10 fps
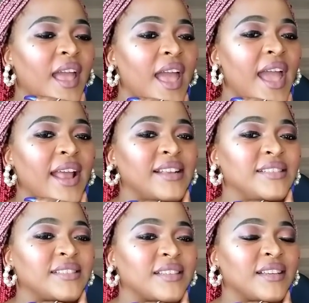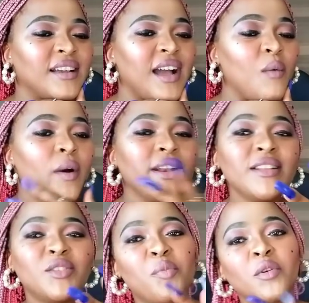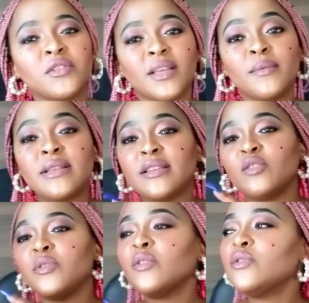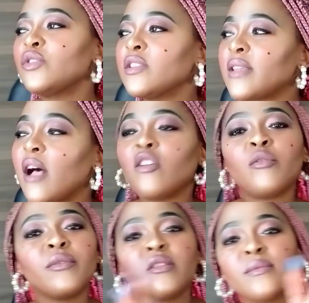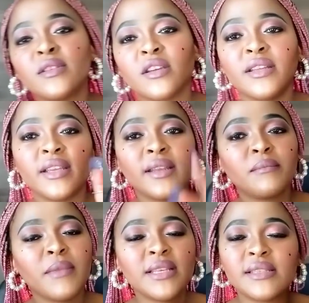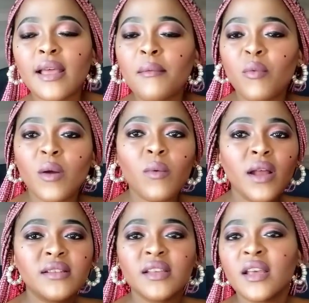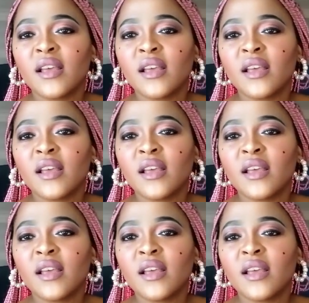And I wanted to post, somebody said to me, don't do this, the algorithm is gonna get messed up, what?